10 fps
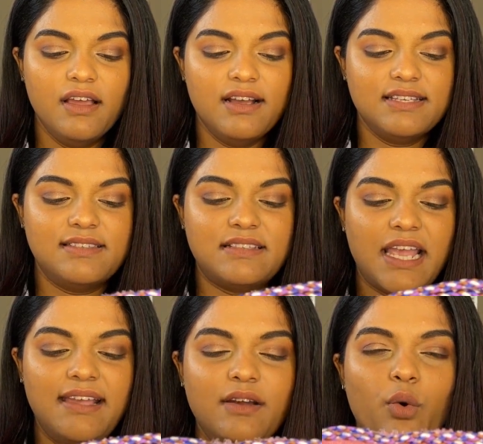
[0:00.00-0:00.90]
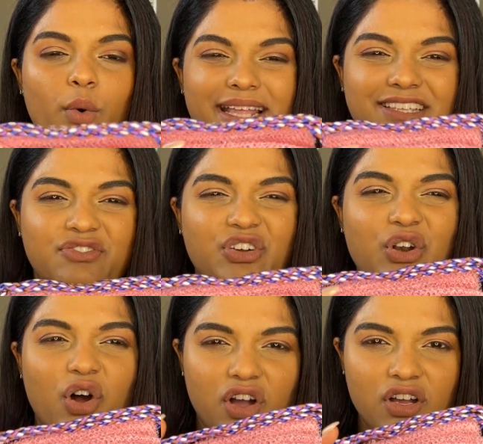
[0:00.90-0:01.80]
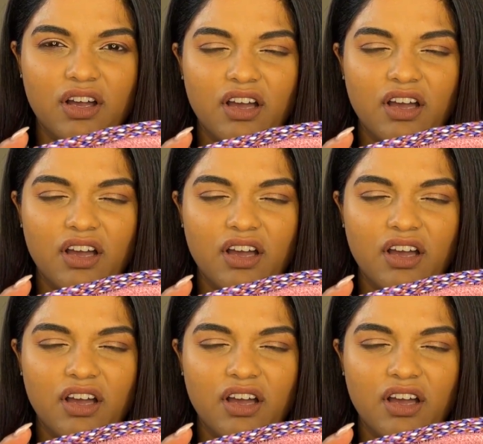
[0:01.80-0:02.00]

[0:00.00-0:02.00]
staying wet for long,